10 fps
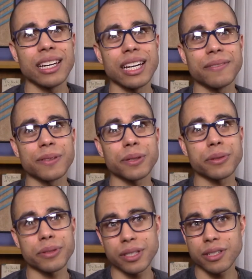I've
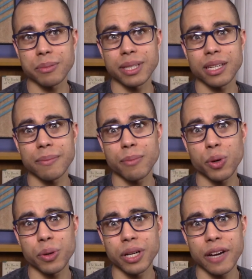learned to become
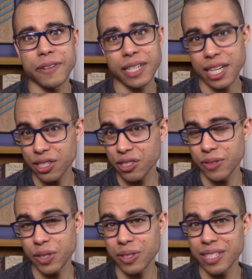more of an
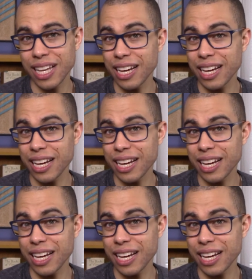extrovert.